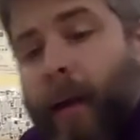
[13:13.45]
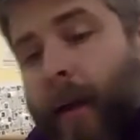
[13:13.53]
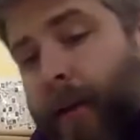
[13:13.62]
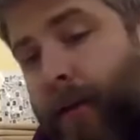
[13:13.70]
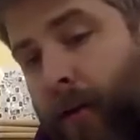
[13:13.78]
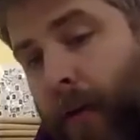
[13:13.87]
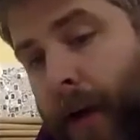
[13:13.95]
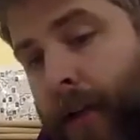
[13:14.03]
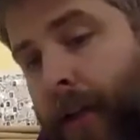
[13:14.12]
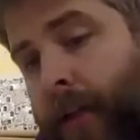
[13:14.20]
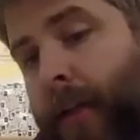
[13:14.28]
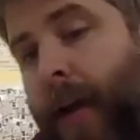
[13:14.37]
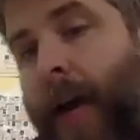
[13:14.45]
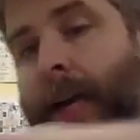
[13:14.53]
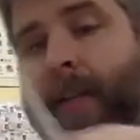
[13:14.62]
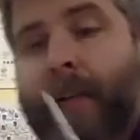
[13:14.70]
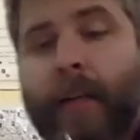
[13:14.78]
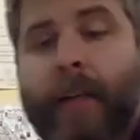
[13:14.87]
In your directions, I
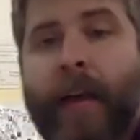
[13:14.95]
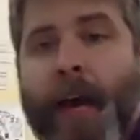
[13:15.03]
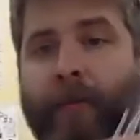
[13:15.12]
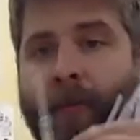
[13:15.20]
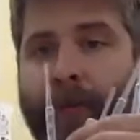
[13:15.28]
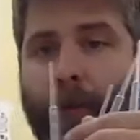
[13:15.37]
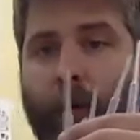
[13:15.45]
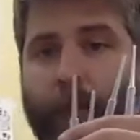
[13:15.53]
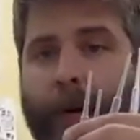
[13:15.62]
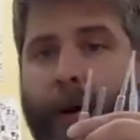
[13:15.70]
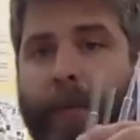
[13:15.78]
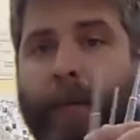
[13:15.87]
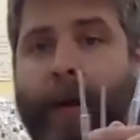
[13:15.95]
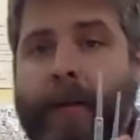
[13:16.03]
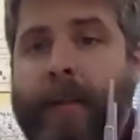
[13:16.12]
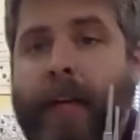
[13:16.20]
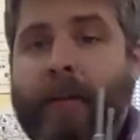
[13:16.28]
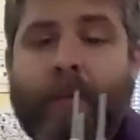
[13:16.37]
said to have 4
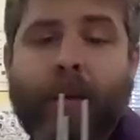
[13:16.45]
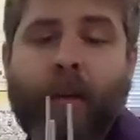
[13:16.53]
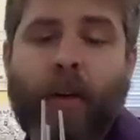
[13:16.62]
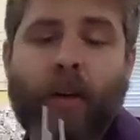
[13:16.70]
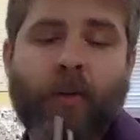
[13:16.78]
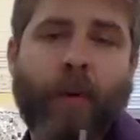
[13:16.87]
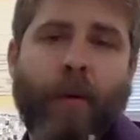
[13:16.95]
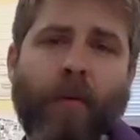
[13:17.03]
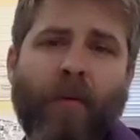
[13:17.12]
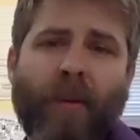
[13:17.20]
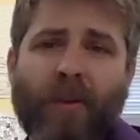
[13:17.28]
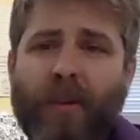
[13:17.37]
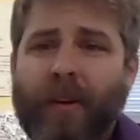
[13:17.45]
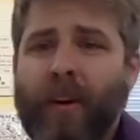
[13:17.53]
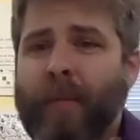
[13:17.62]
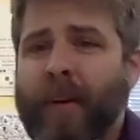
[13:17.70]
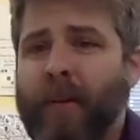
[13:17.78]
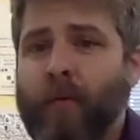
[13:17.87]
pipettes. That's because we were originally going to
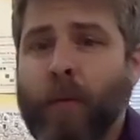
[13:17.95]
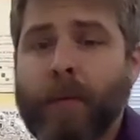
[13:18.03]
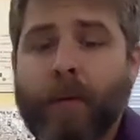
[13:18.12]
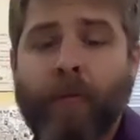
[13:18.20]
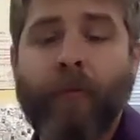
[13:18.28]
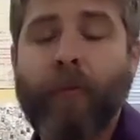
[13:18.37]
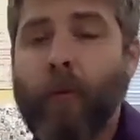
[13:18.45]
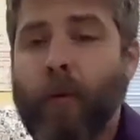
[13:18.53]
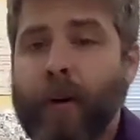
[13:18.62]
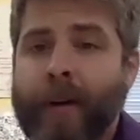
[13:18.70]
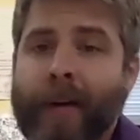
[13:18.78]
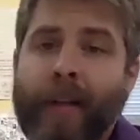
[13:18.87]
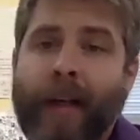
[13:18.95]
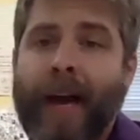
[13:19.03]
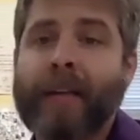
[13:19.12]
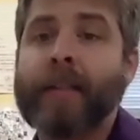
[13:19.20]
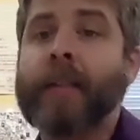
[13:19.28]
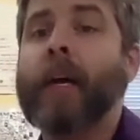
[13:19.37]
be in groups of 4 in
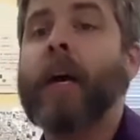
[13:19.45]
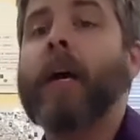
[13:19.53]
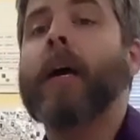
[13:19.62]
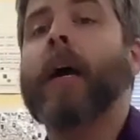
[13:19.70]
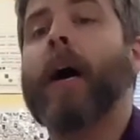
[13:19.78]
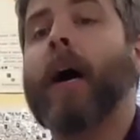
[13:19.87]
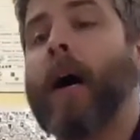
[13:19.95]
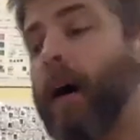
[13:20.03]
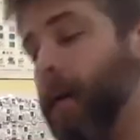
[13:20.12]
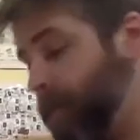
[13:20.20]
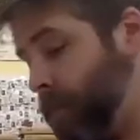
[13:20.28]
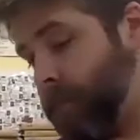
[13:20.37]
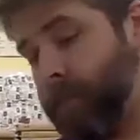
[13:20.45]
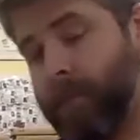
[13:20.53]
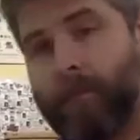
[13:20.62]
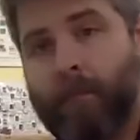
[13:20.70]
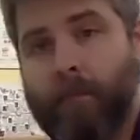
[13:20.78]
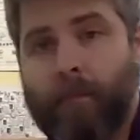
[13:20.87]
class. I'm
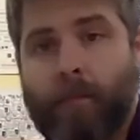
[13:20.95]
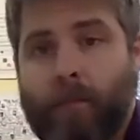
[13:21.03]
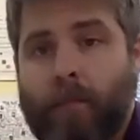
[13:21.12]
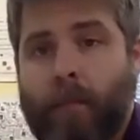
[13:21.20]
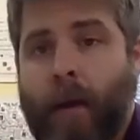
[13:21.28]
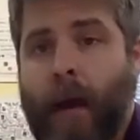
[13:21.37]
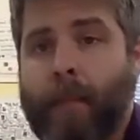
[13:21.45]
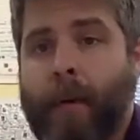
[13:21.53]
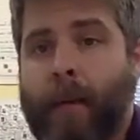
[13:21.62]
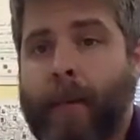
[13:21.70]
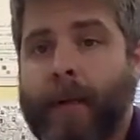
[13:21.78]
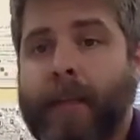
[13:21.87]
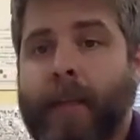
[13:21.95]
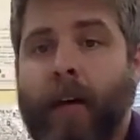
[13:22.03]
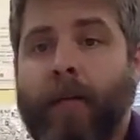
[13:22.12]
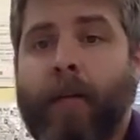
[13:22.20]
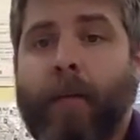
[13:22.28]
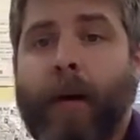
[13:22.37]
by
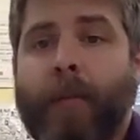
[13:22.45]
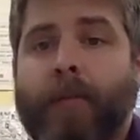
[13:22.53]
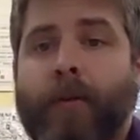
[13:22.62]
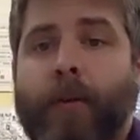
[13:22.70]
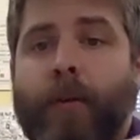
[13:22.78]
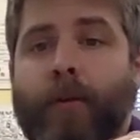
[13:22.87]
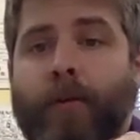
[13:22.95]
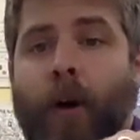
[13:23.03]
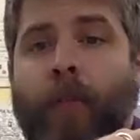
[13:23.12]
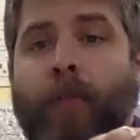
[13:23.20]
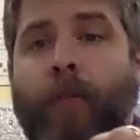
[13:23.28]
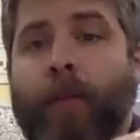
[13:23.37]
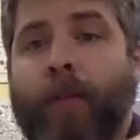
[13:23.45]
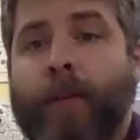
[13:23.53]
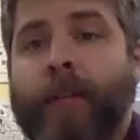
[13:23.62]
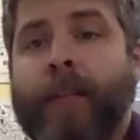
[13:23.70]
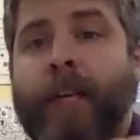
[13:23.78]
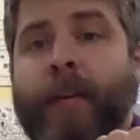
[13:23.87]
myself, but I'm still going to use all 4 for the
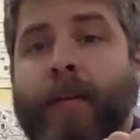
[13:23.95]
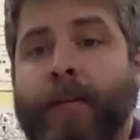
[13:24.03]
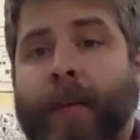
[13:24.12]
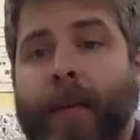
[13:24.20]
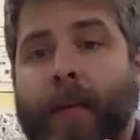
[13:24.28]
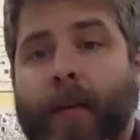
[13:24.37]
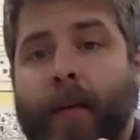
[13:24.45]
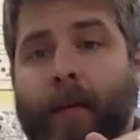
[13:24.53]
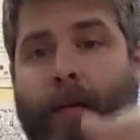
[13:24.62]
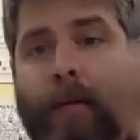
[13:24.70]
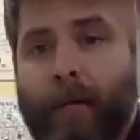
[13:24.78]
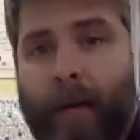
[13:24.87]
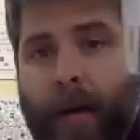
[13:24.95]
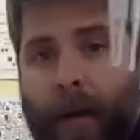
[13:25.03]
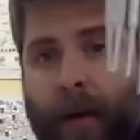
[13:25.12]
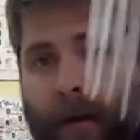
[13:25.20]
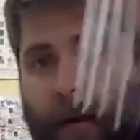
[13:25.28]
sake of speed. Ready?